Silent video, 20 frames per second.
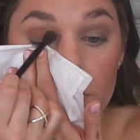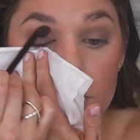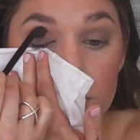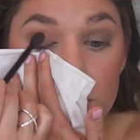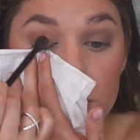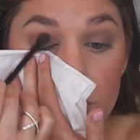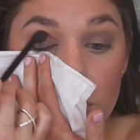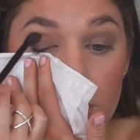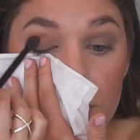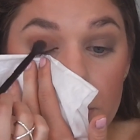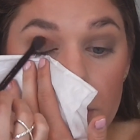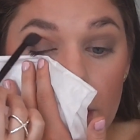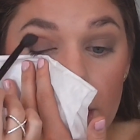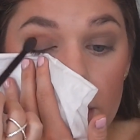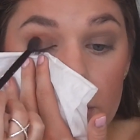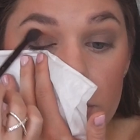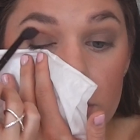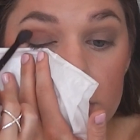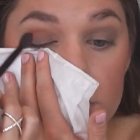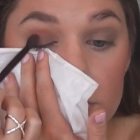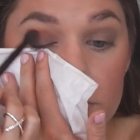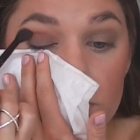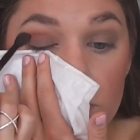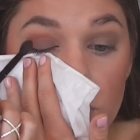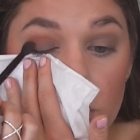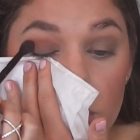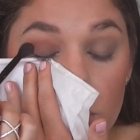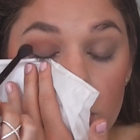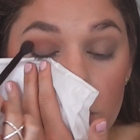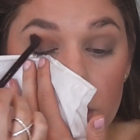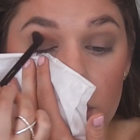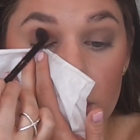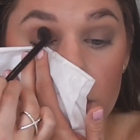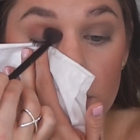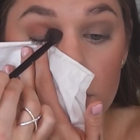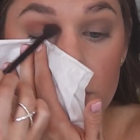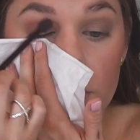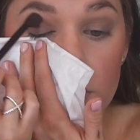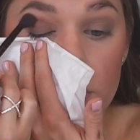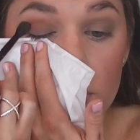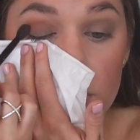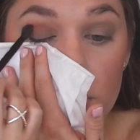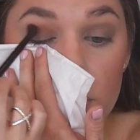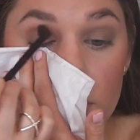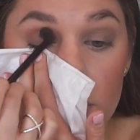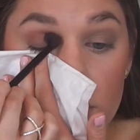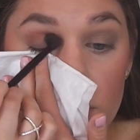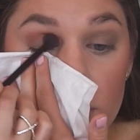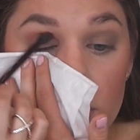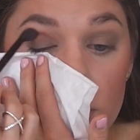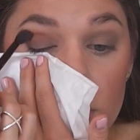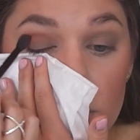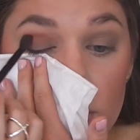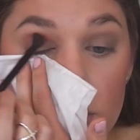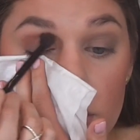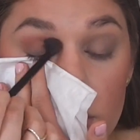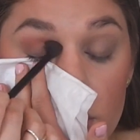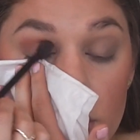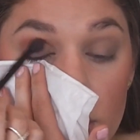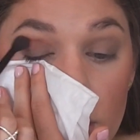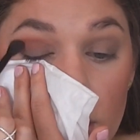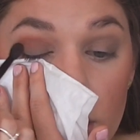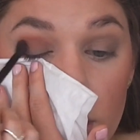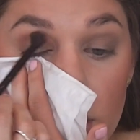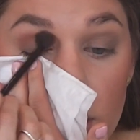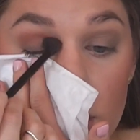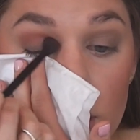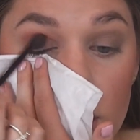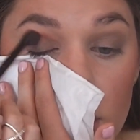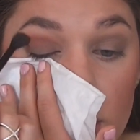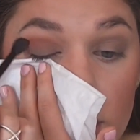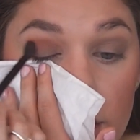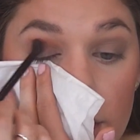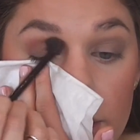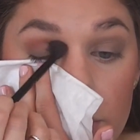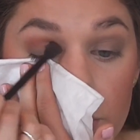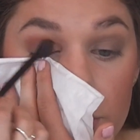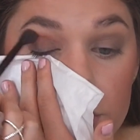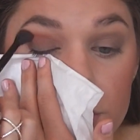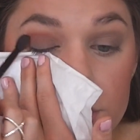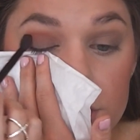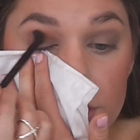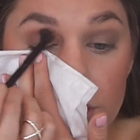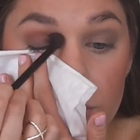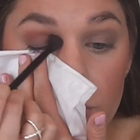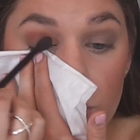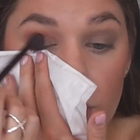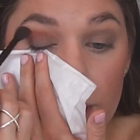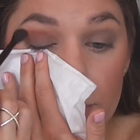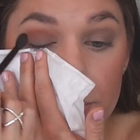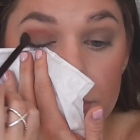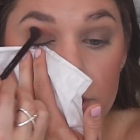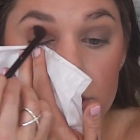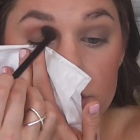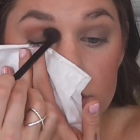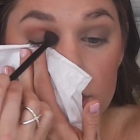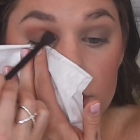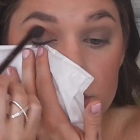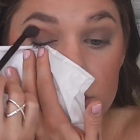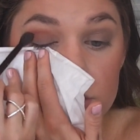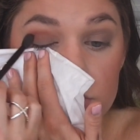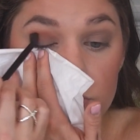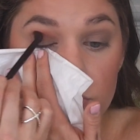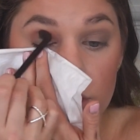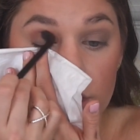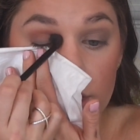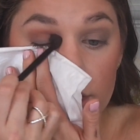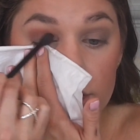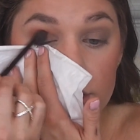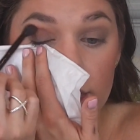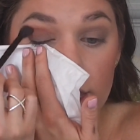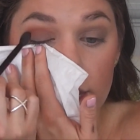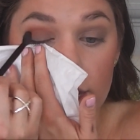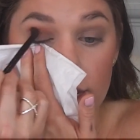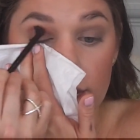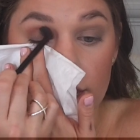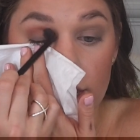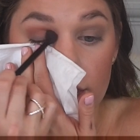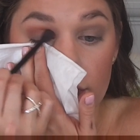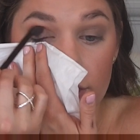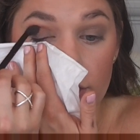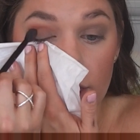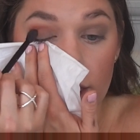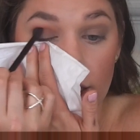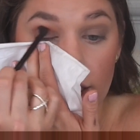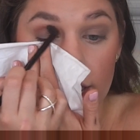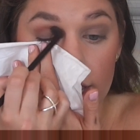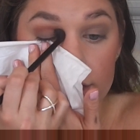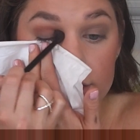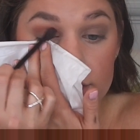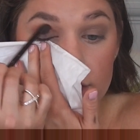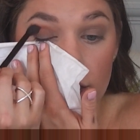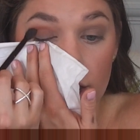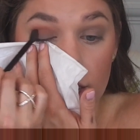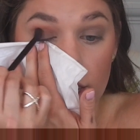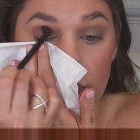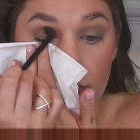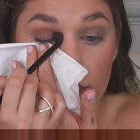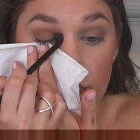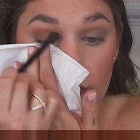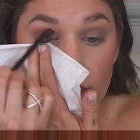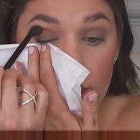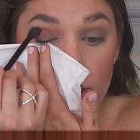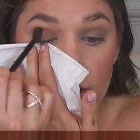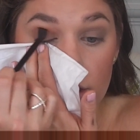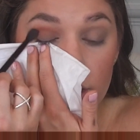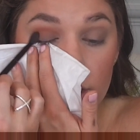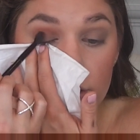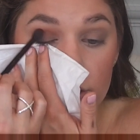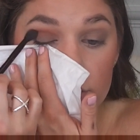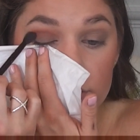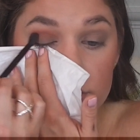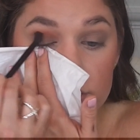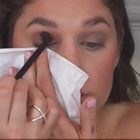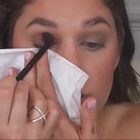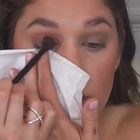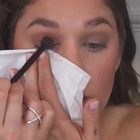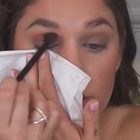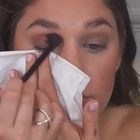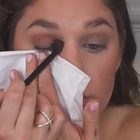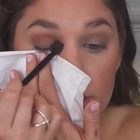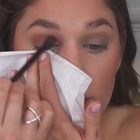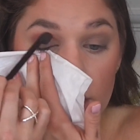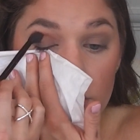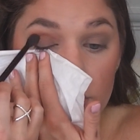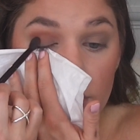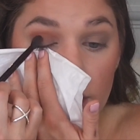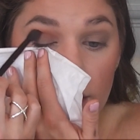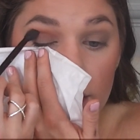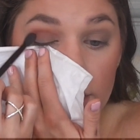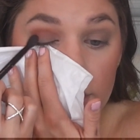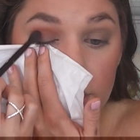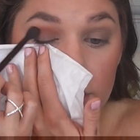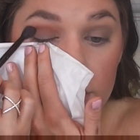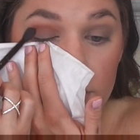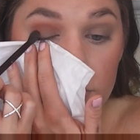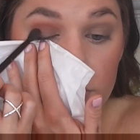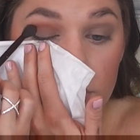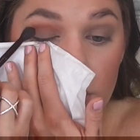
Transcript: Just going backwards and forwards. And light windshield wipers, and just really getting it in the eye socket. And this is carving out the eyelid.